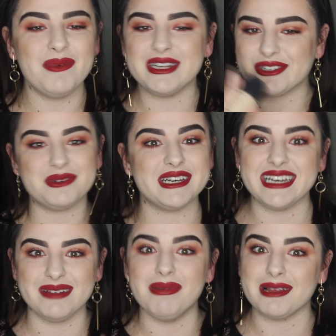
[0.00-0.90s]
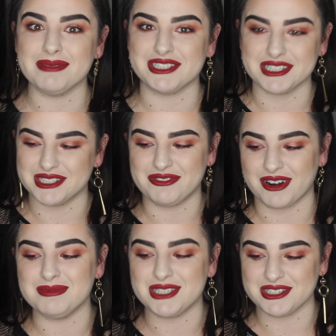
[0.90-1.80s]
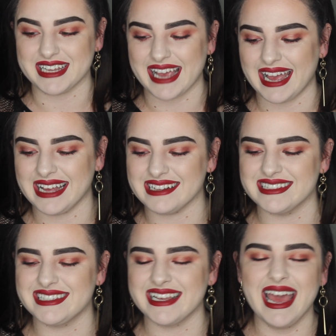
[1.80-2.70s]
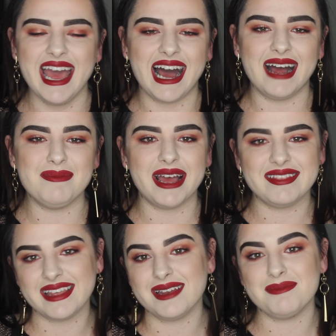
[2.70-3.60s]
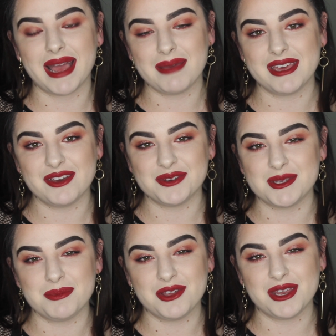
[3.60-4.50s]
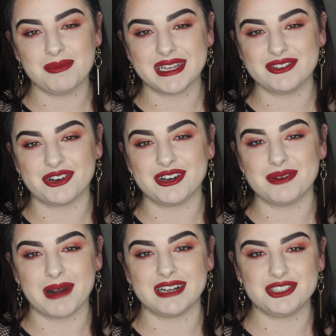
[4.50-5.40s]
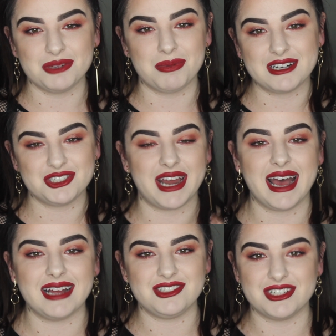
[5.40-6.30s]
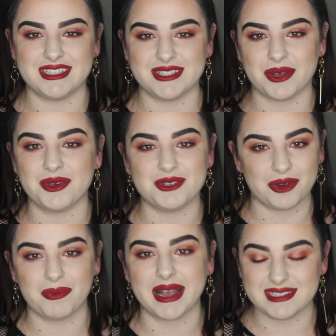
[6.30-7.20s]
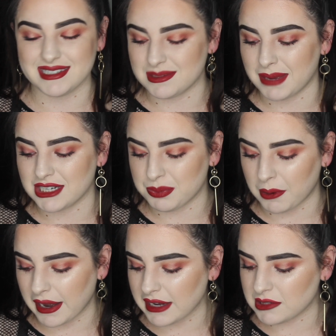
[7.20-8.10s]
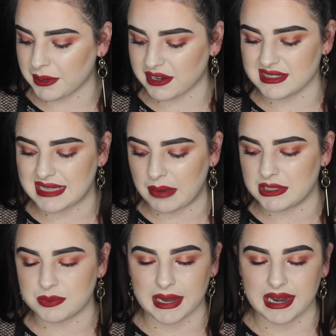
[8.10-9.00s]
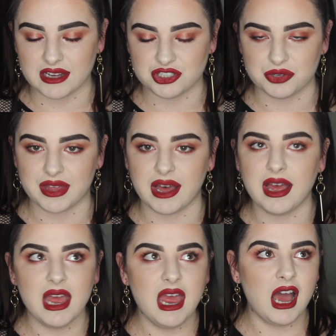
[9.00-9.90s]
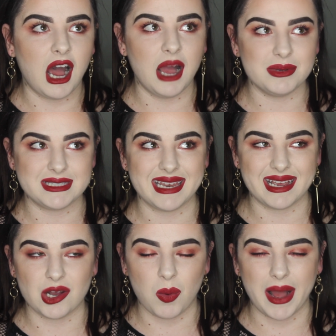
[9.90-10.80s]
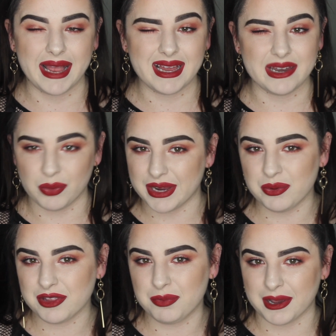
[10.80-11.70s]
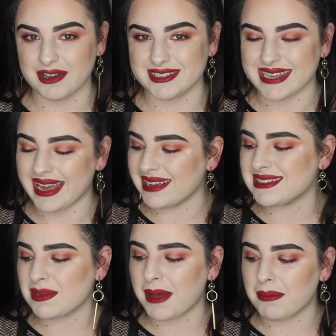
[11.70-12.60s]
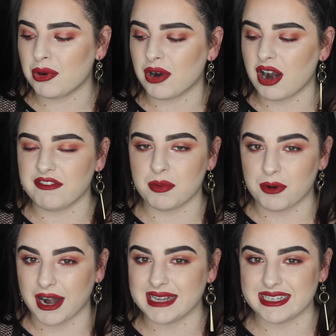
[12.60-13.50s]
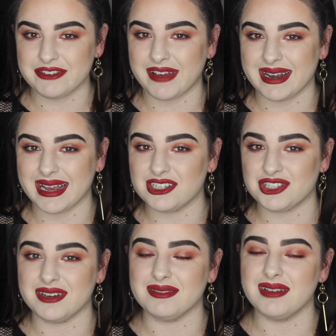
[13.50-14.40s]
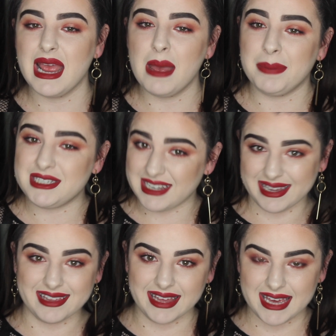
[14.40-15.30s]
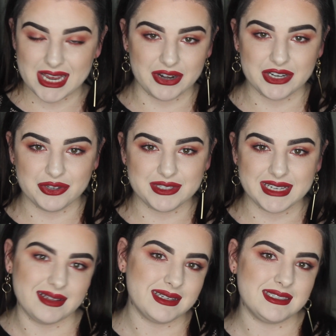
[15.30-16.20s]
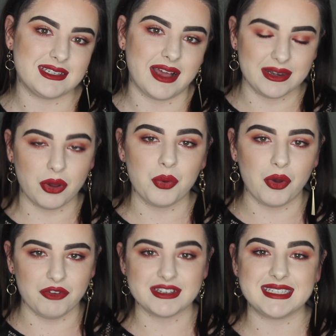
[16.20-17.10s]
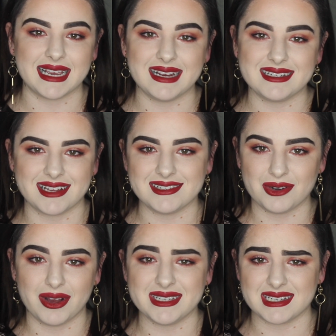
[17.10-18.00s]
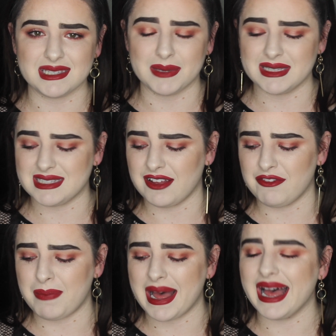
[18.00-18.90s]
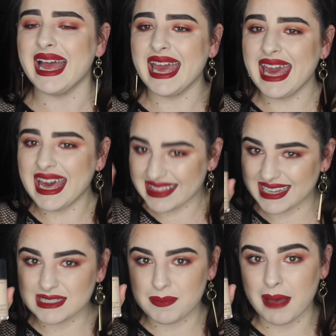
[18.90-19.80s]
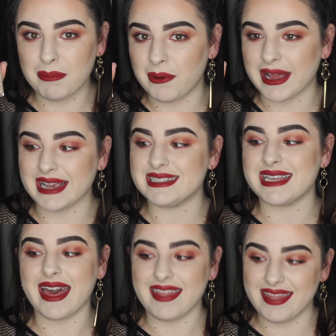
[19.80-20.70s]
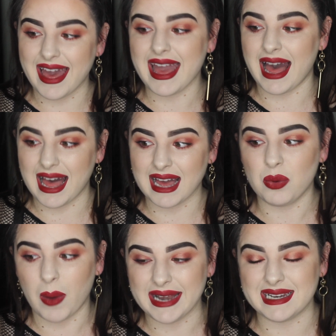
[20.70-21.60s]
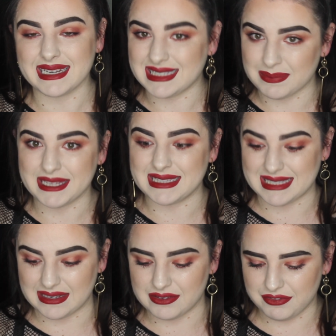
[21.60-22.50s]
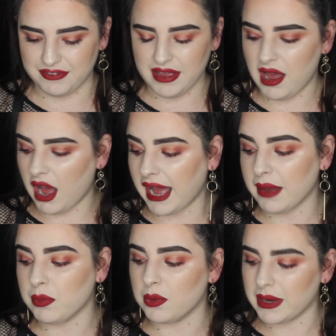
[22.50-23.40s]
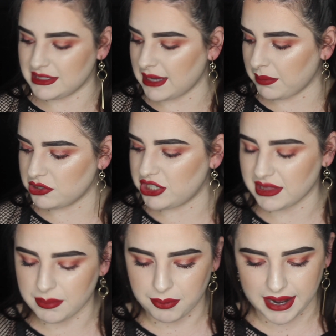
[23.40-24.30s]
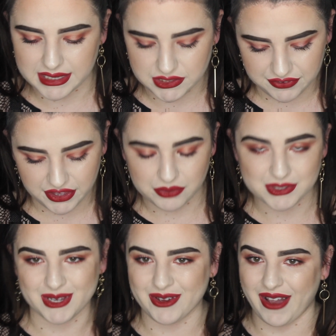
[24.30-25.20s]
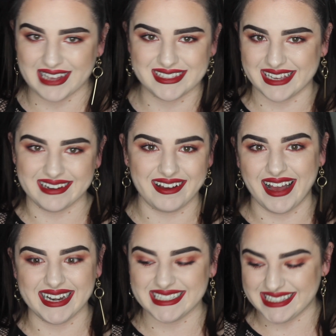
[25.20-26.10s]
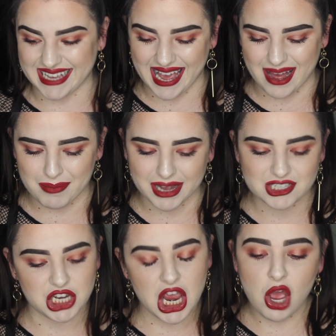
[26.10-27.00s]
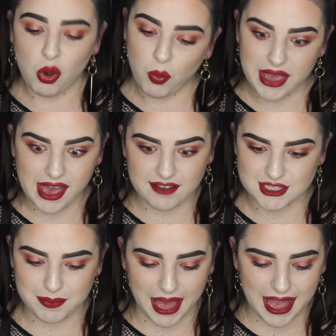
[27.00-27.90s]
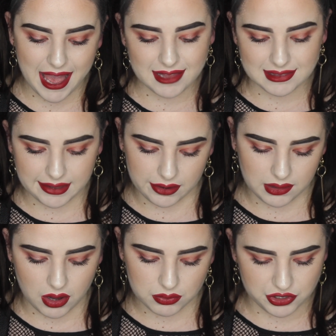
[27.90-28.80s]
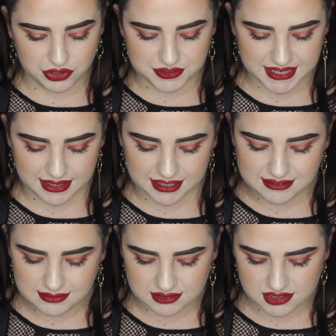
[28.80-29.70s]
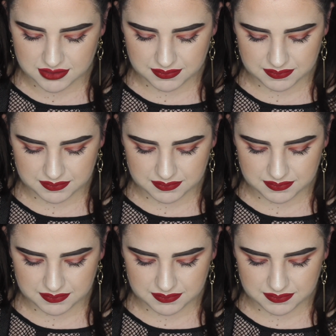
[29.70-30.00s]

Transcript: We don't want any blemishes from dirty hands. And then maybe use a beauty blender or a brush to brush it out, just so you don't waste as much product, because that was one issue that I was getting quite annoyed with, because it is a bit more of a pricey foundation, particularly here in New Zealand. I know overseas it's not as expensive, but these bad boys, they are quite expensive. I will double check the price for you so you guys can kind of see how much we have to pay in little old New Zealand.